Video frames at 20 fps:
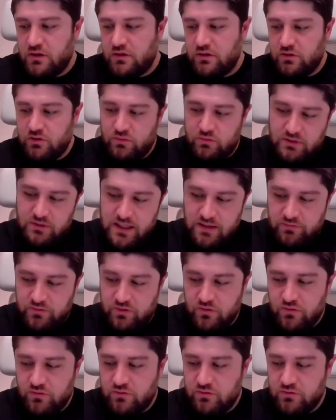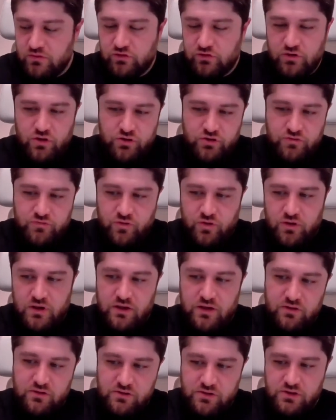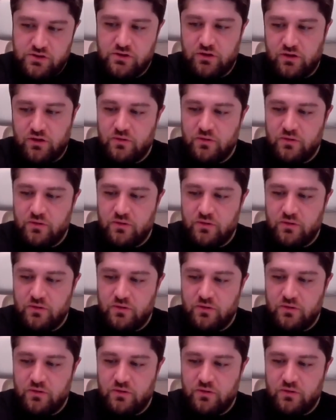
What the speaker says: you will have to search for others.